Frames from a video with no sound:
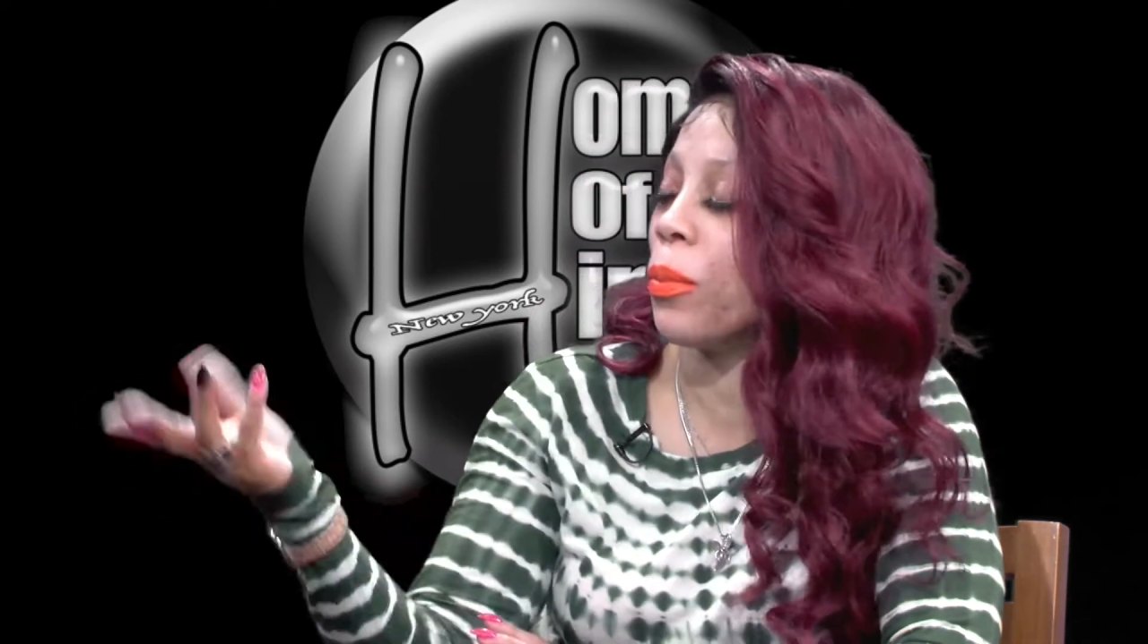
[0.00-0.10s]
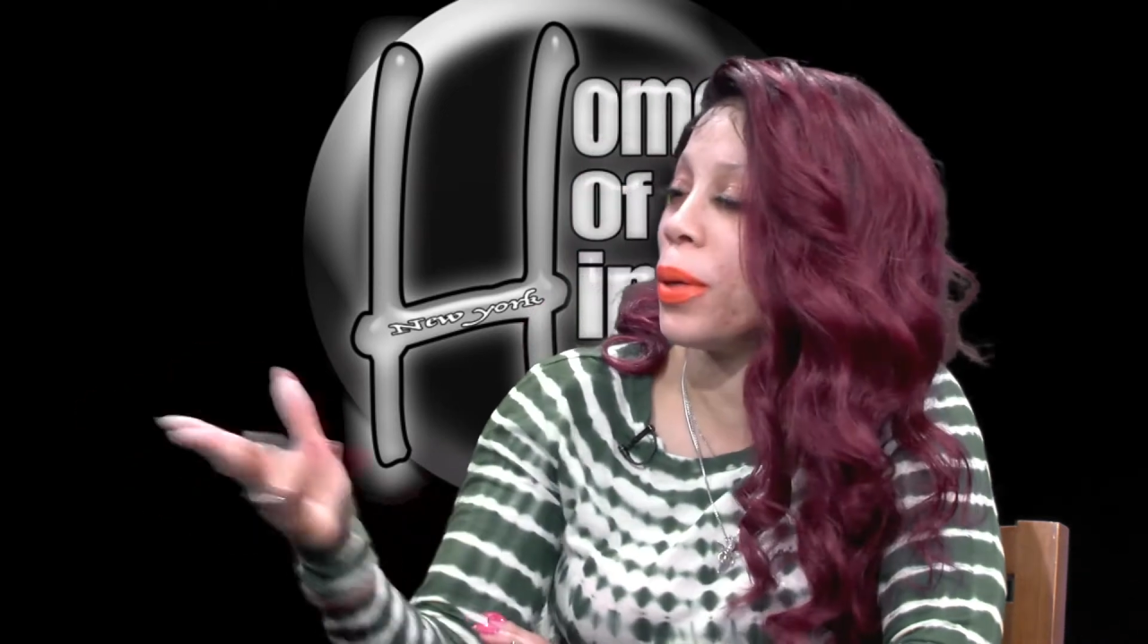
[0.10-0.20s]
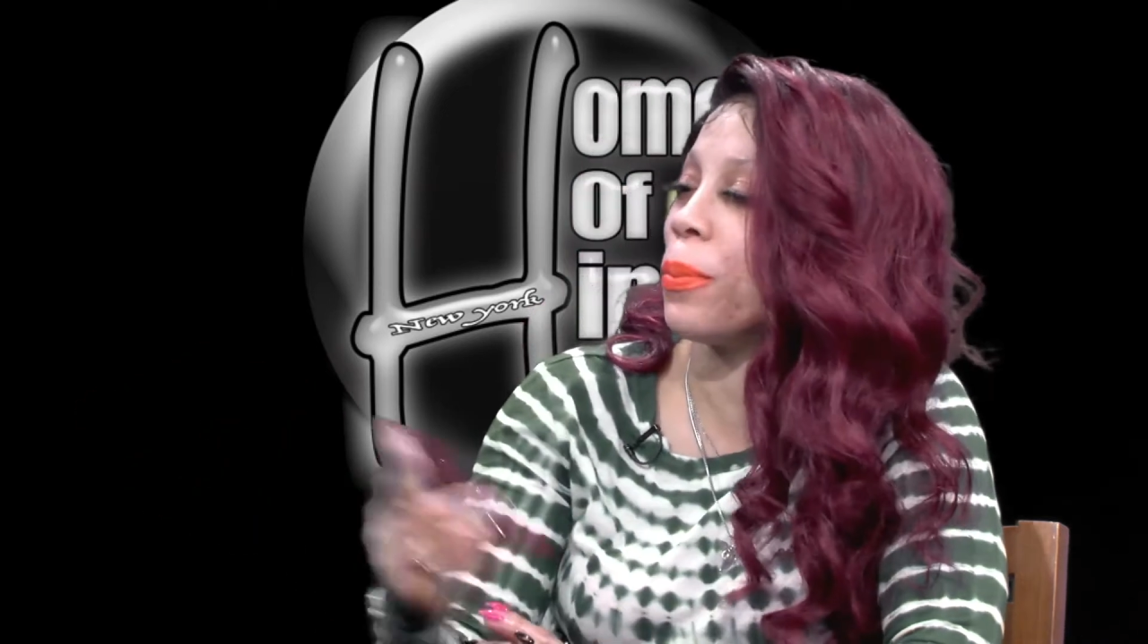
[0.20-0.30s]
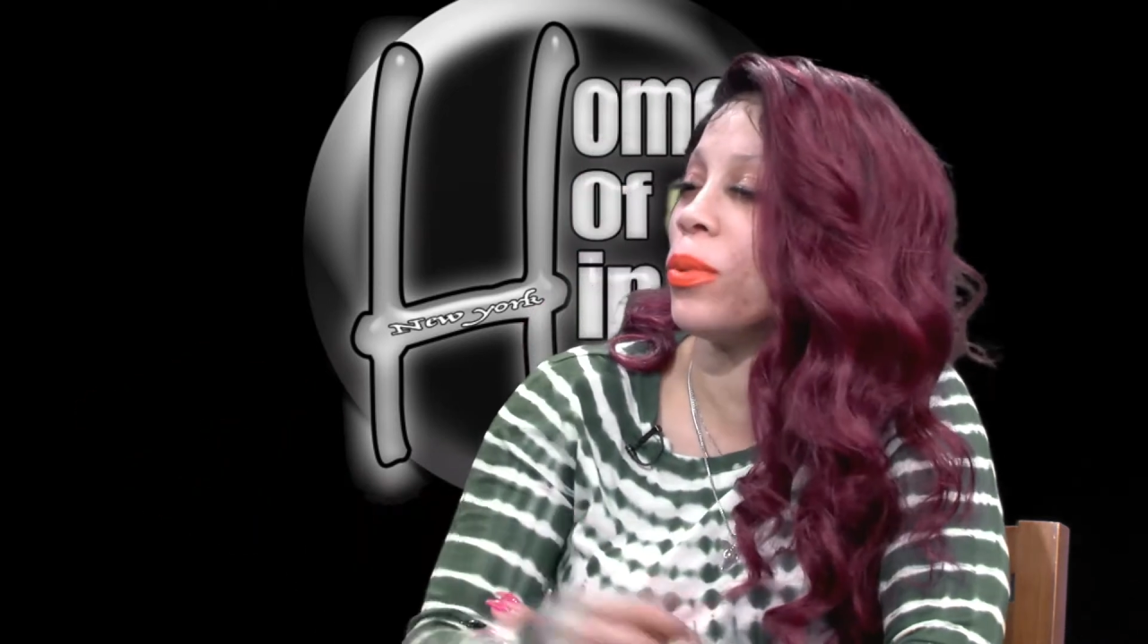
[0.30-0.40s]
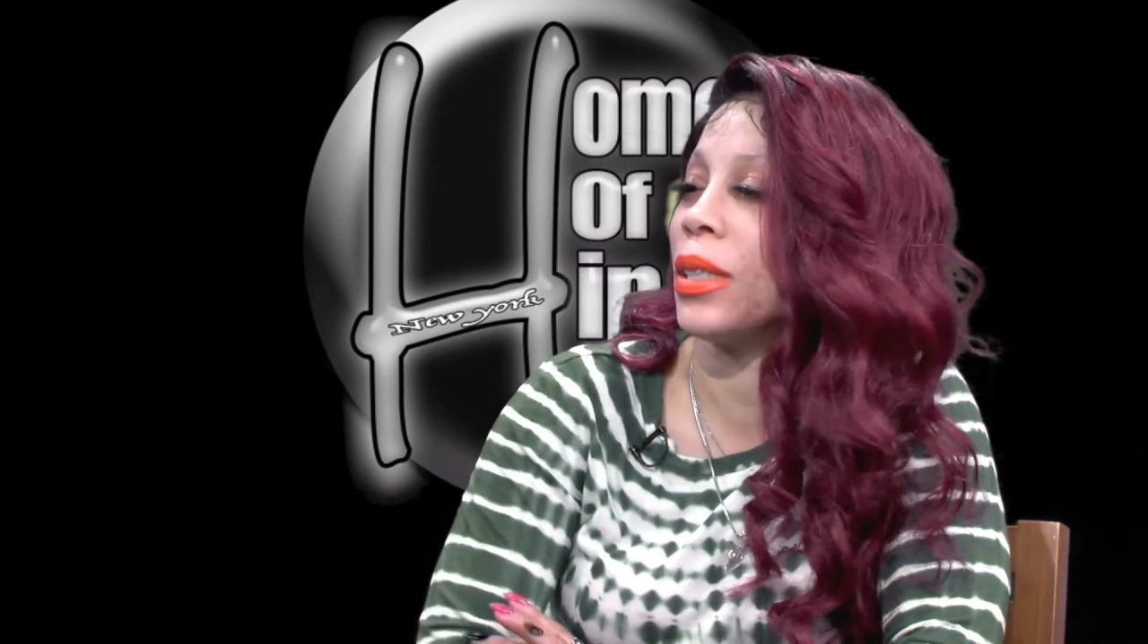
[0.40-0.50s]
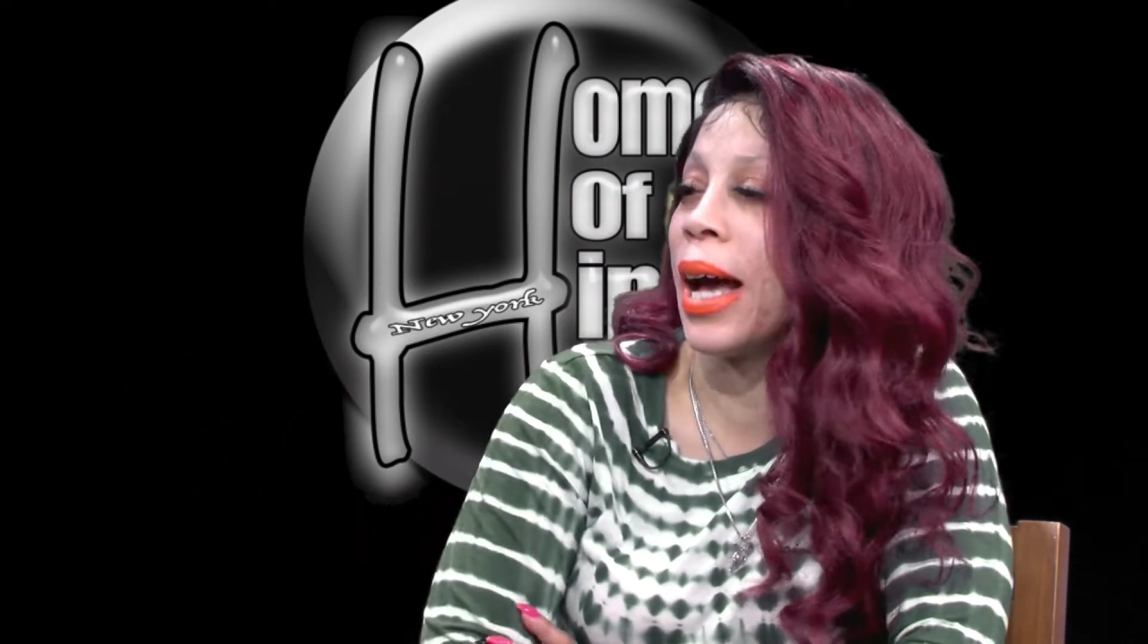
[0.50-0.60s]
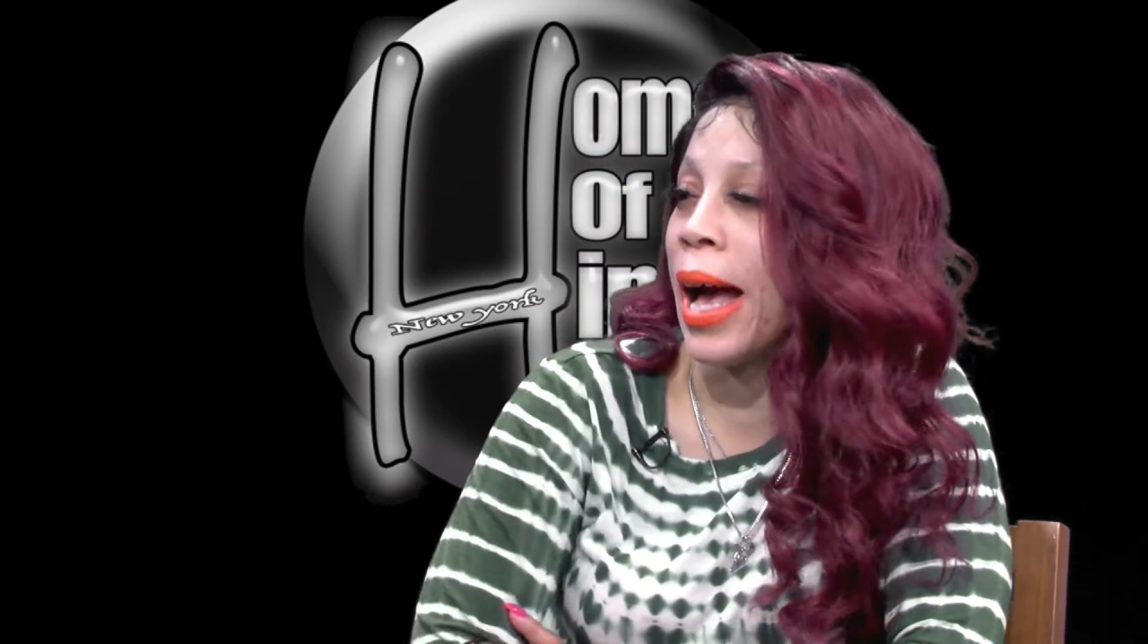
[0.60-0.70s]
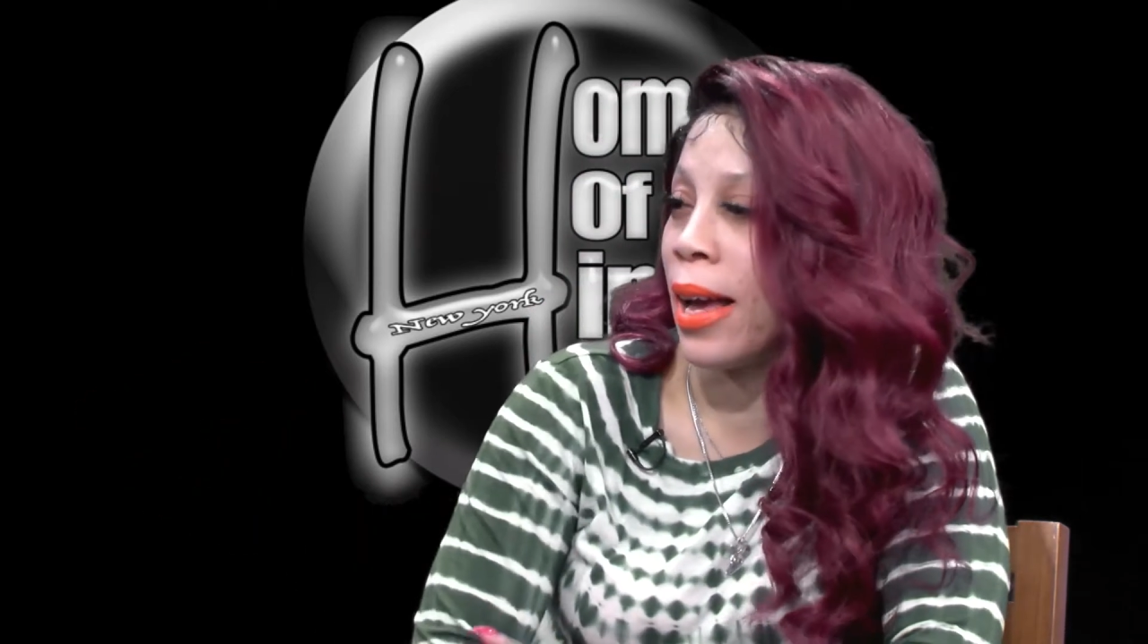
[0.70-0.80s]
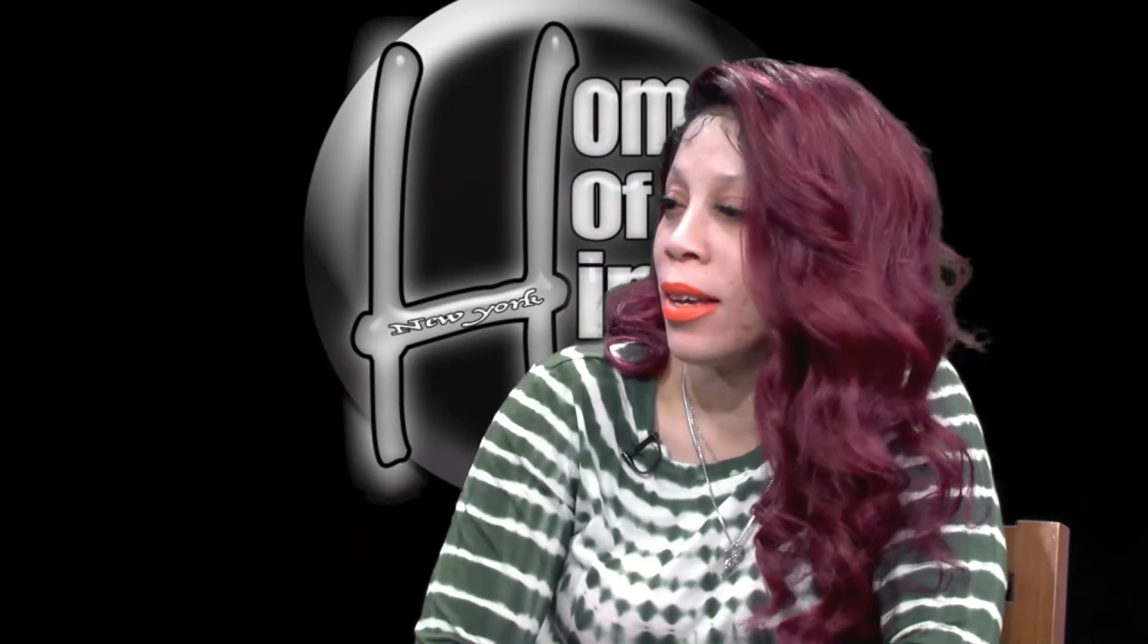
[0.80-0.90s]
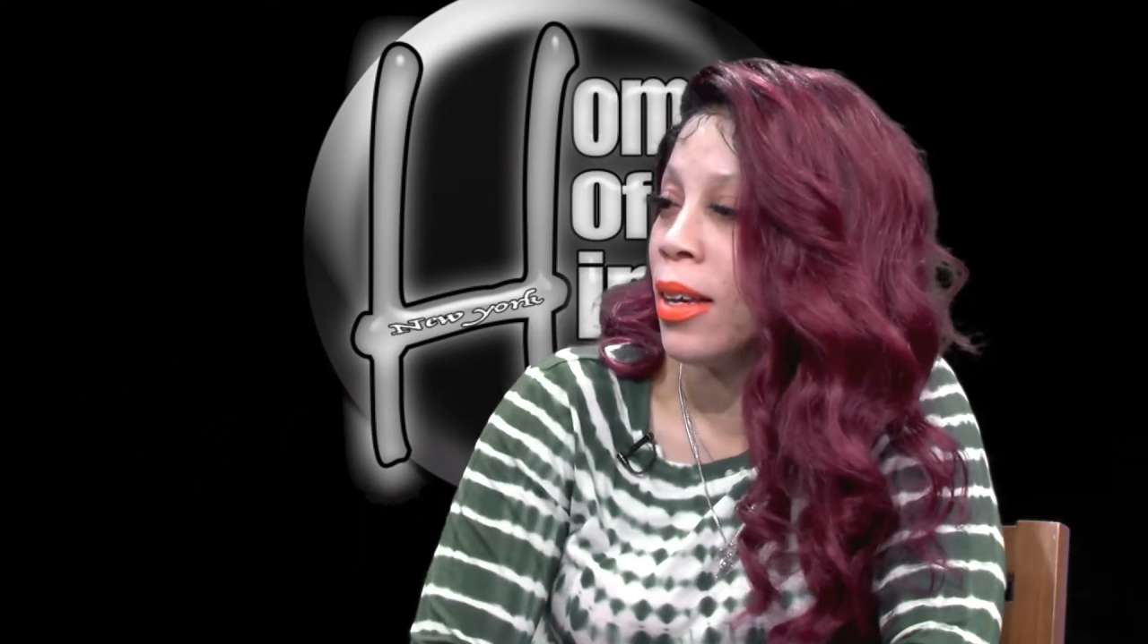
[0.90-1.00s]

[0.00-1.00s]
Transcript: people die,